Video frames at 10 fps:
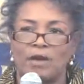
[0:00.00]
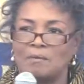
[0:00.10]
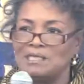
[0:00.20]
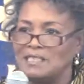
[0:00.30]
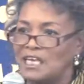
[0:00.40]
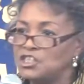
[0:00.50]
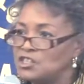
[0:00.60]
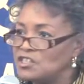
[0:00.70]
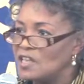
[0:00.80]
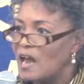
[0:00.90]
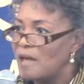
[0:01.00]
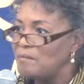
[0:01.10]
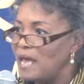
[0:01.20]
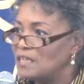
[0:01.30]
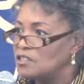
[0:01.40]
recommendations that I
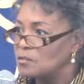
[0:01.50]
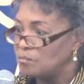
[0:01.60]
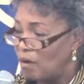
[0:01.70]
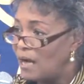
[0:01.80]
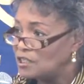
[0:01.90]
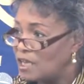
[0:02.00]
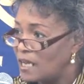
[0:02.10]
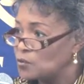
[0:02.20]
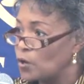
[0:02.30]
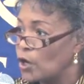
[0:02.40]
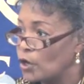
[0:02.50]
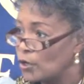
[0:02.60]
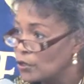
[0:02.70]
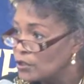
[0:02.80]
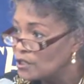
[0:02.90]
made to the project were
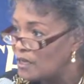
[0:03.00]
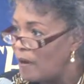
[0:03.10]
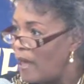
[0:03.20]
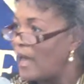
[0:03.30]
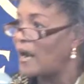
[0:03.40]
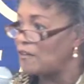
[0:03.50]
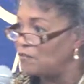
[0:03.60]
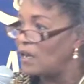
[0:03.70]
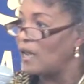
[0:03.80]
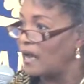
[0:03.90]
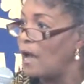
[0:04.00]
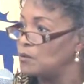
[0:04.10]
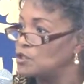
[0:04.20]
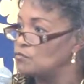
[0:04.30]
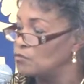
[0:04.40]
heard, and I felt like I
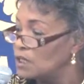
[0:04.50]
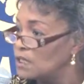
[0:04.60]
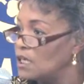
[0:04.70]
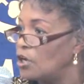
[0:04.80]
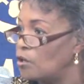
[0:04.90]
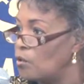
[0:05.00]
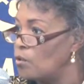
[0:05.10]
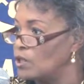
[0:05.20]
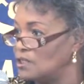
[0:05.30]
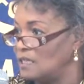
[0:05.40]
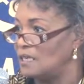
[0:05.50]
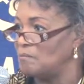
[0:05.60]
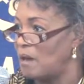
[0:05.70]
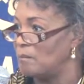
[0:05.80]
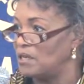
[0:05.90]
was really a core
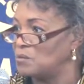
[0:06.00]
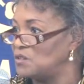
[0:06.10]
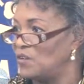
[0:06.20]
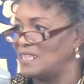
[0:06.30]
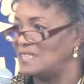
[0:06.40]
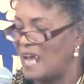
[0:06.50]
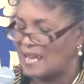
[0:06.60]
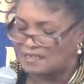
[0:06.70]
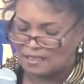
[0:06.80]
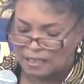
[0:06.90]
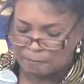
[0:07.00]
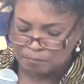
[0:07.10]
team member, and it was fantastic.